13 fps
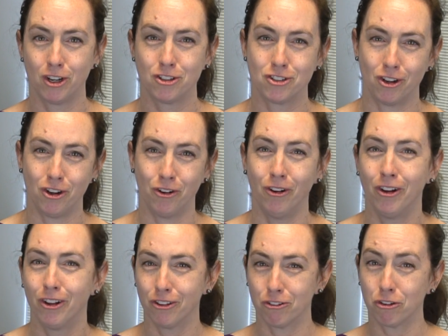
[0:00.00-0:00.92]
So
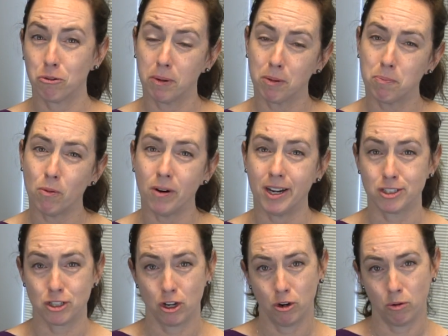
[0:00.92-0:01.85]
those are big
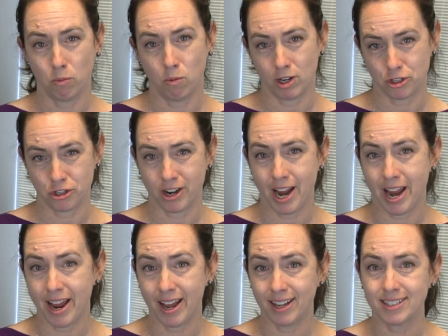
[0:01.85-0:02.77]
points. Wash your
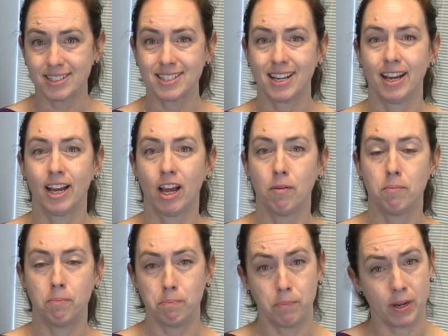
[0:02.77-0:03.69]
hands.
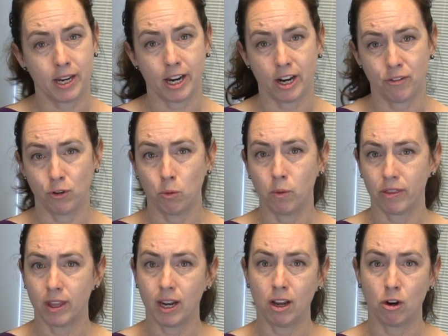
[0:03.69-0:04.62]
Be careful with
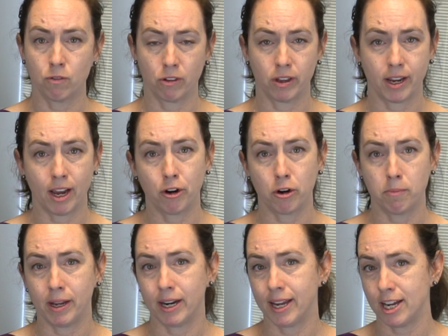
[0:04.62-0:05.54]
any over-the-counter
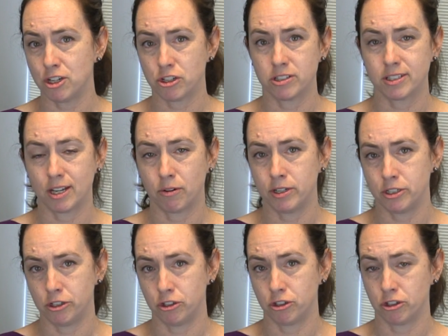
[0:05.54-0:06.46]
medications that
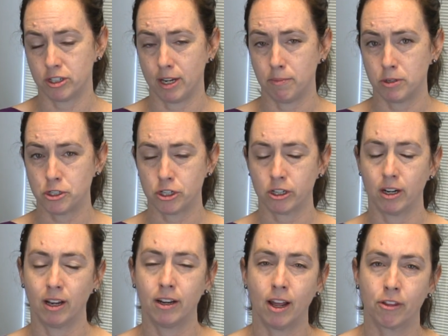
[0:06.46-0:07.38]
reduce your temperature.
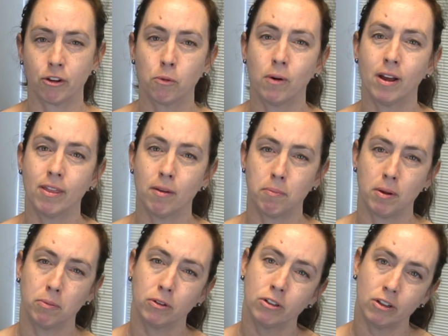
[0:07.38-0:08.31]
Another one that
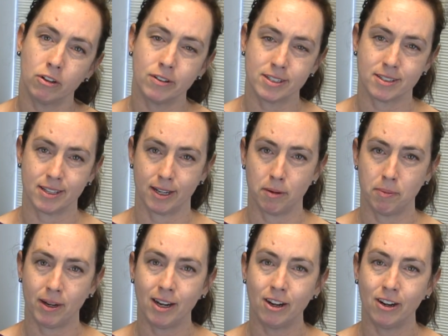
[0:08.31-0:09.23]
people don't always think
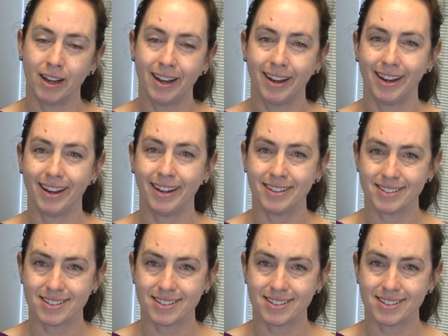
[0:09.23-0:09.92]
about is